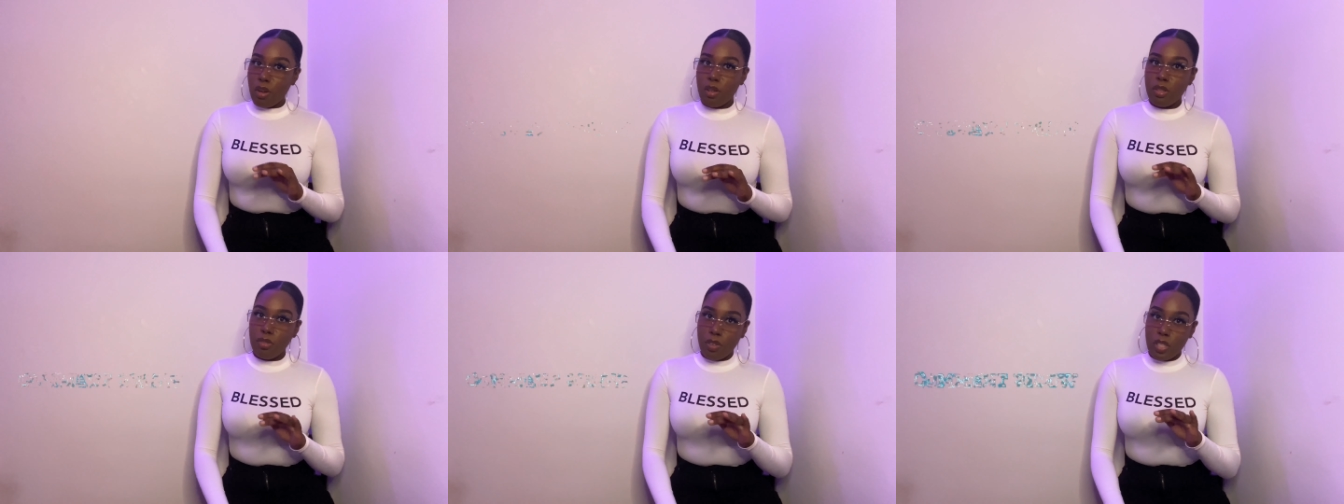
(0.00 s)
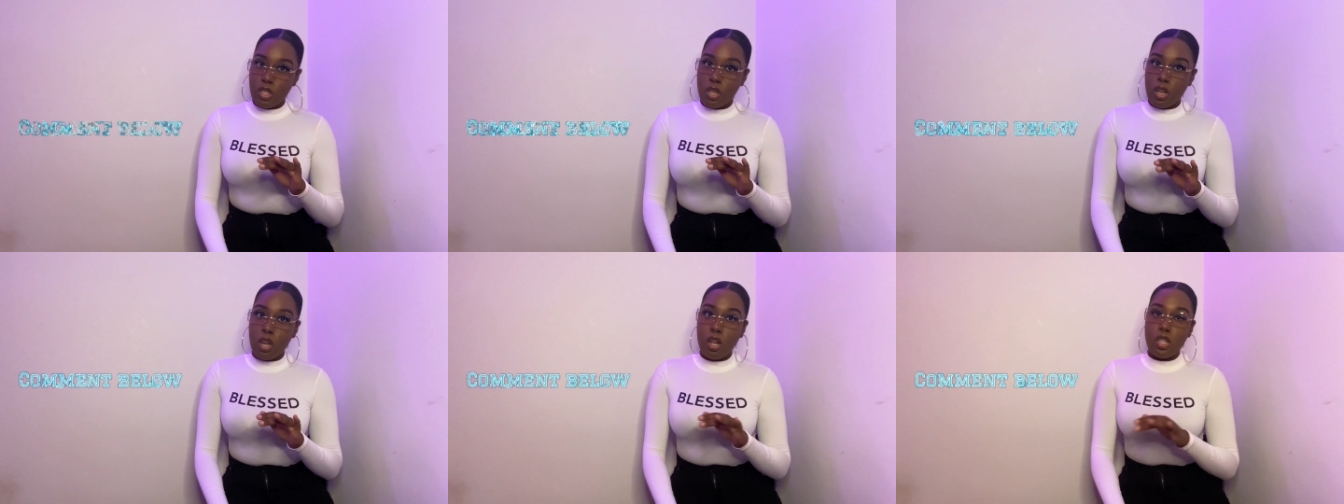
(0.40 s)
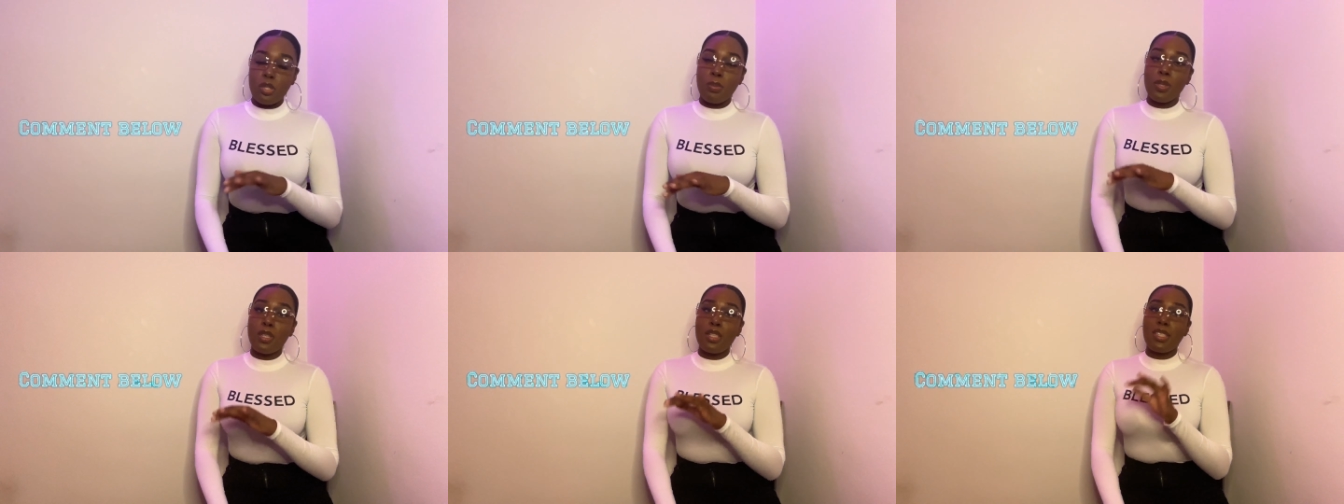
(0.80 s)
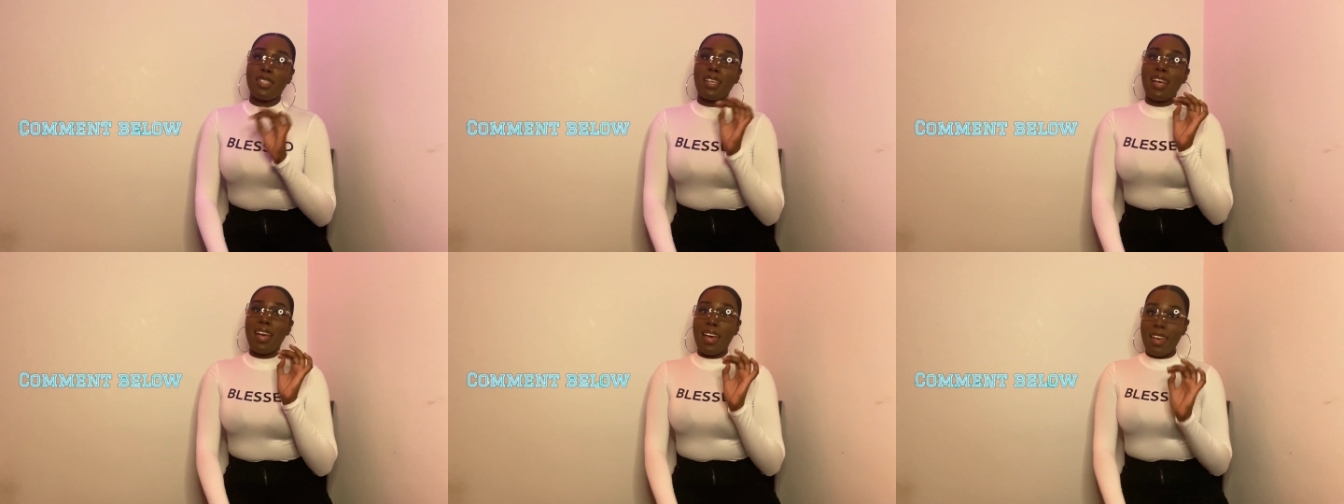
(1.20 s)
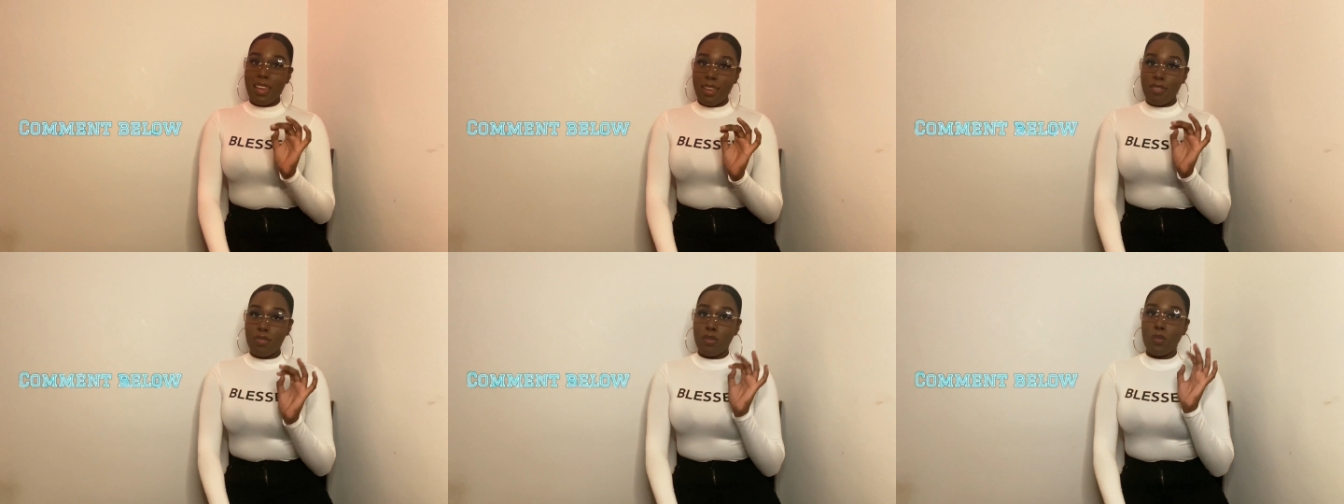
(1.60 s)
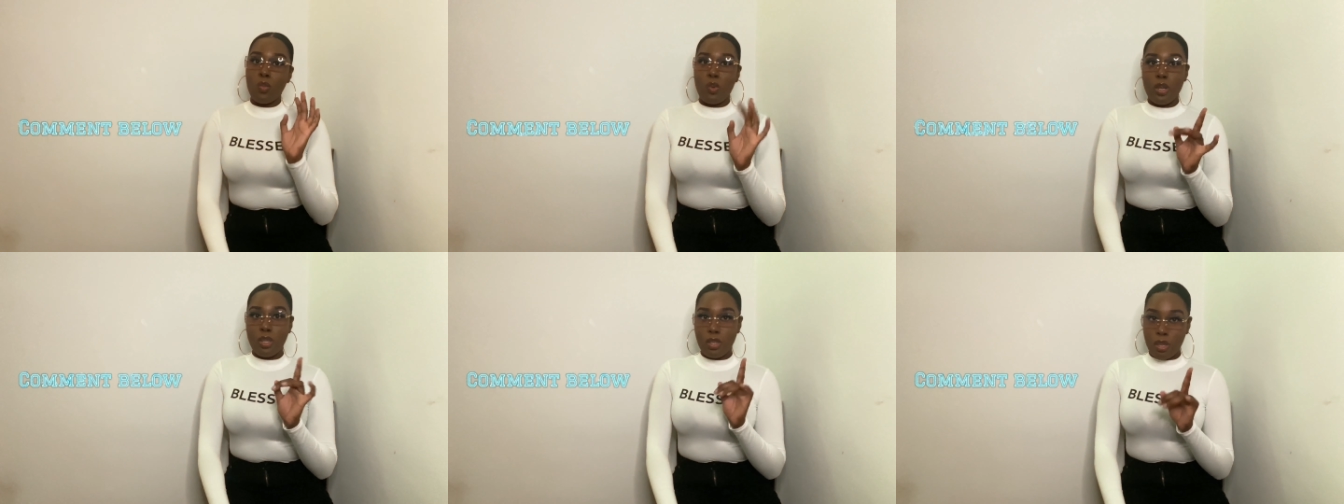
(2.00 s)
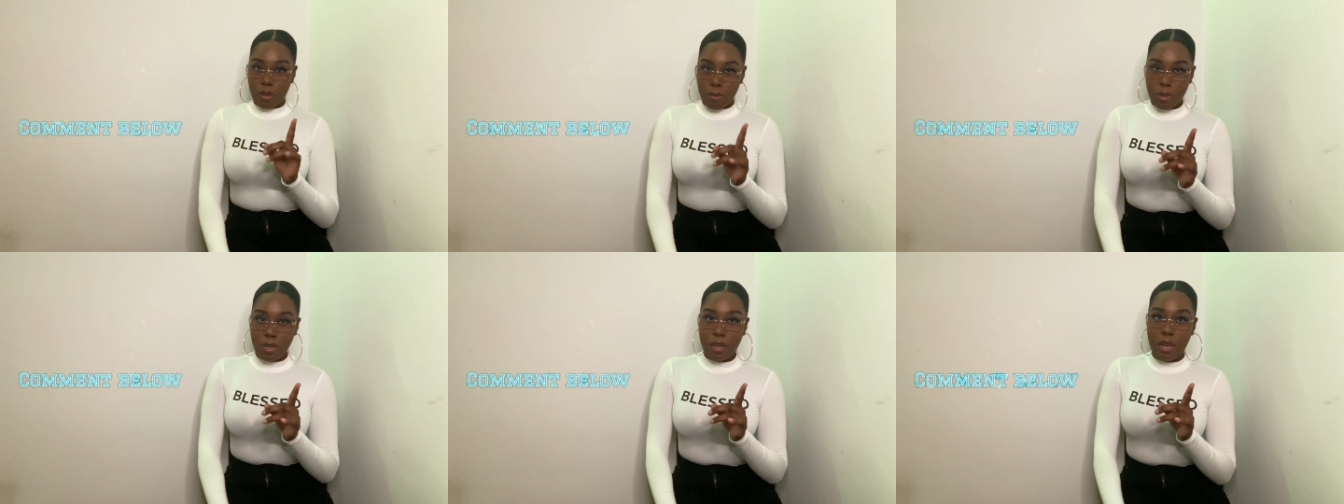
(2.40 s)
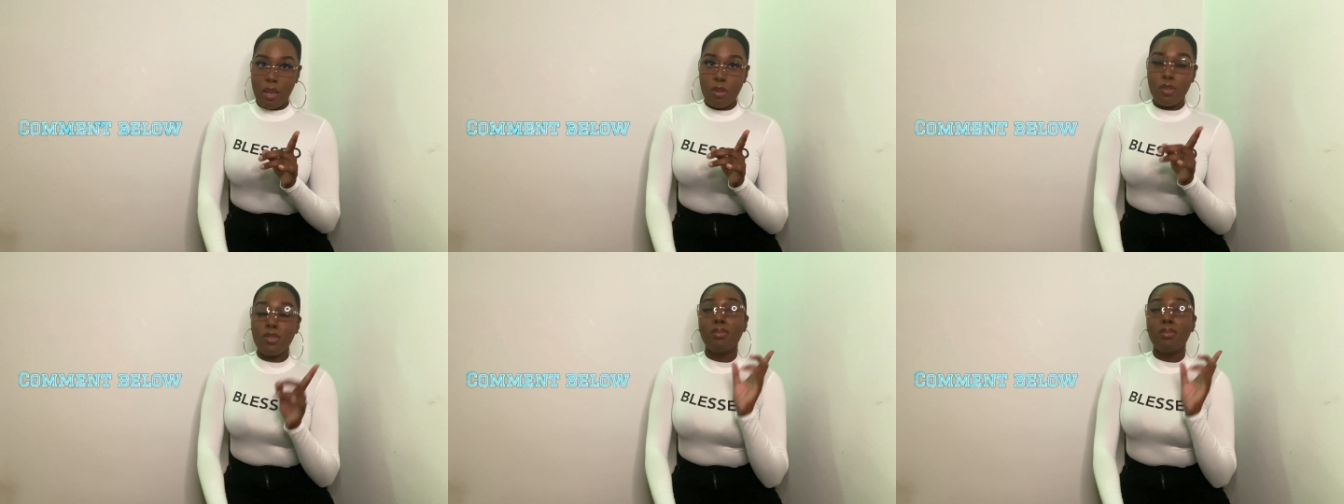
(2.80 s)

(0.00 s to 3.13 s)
fashion hauls because I have one coming out.